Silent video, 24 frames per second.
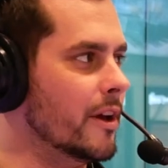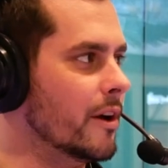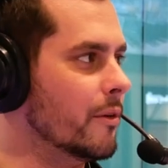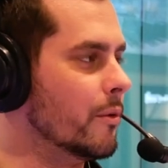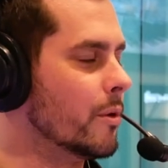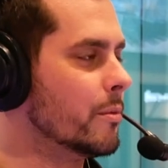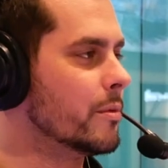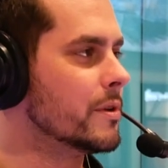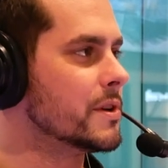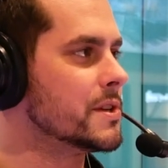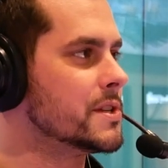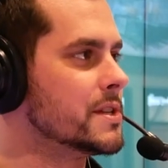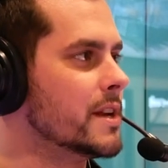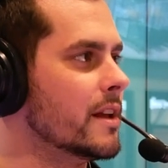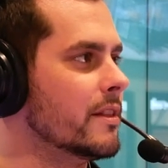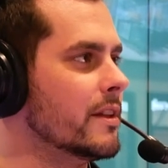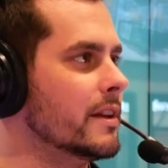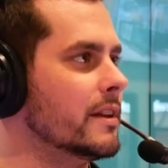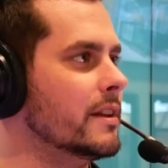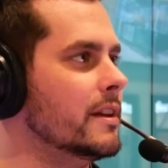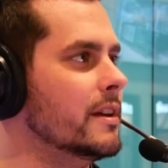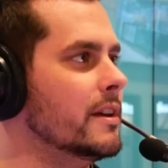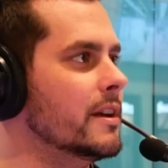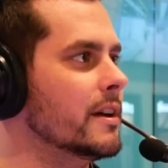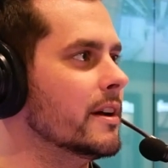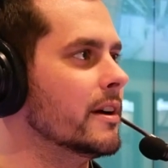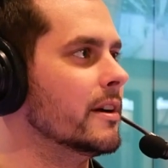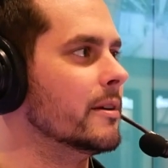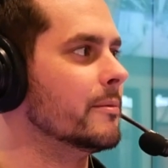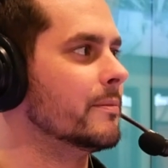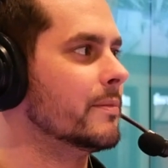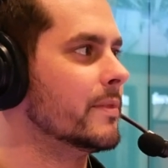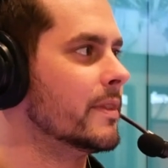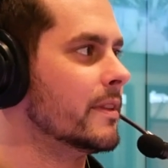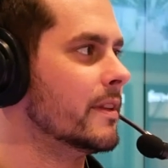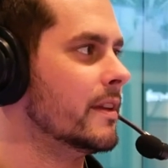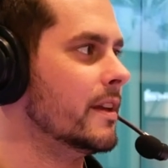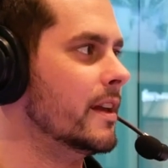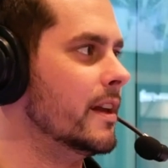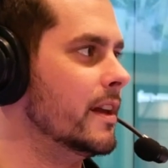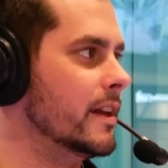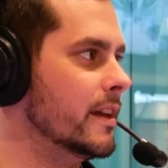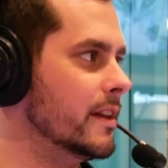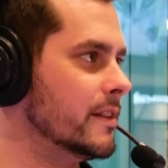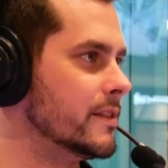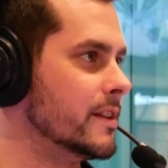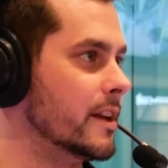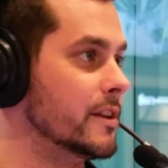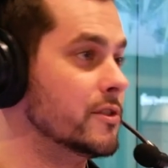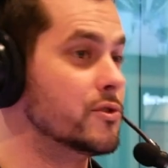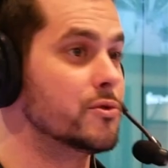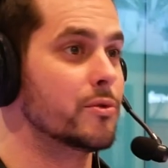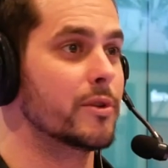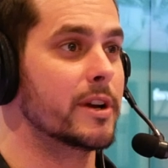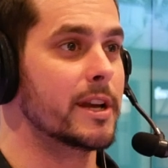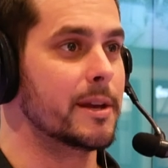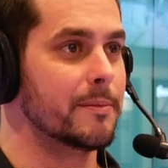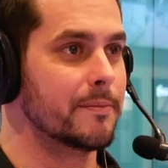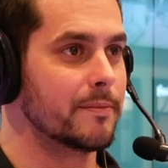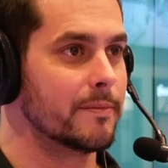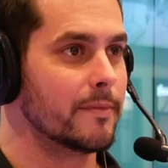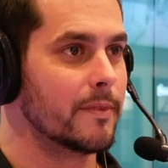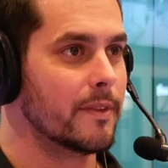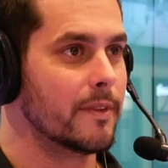What we're selling here is a dream.